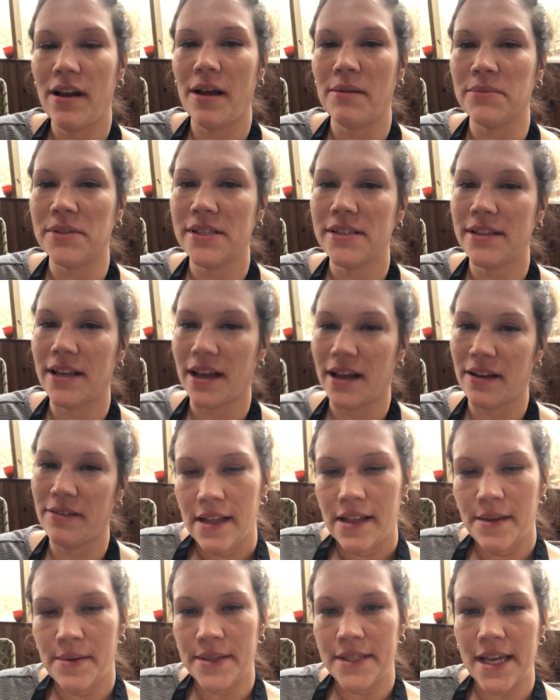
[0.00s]
I'm stuffed.
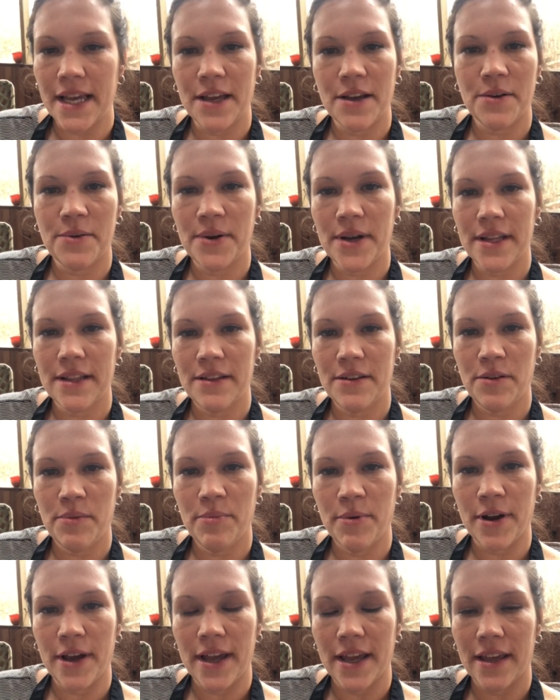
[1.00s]
Let me take a quick little
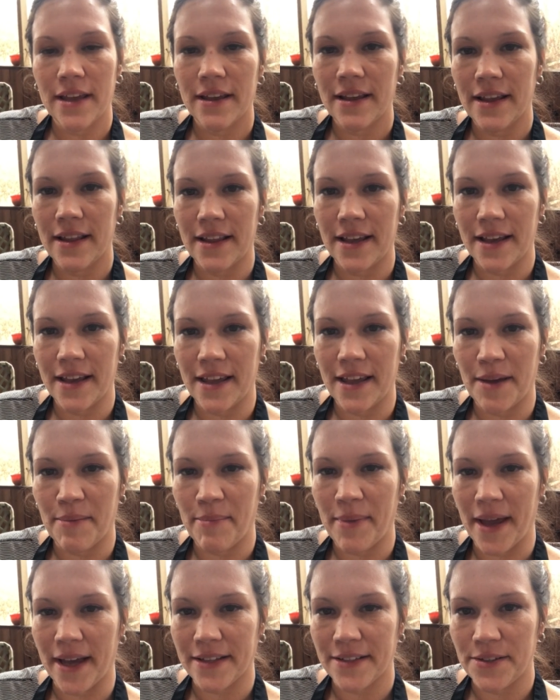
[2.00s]
break and then get
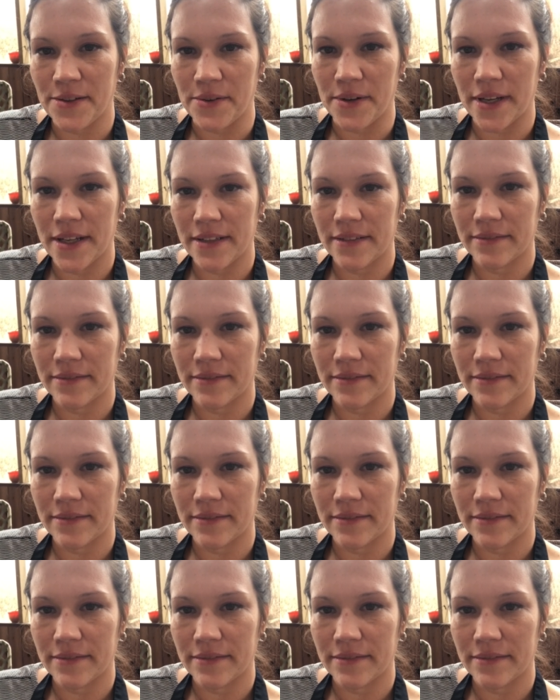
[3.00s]
back to it.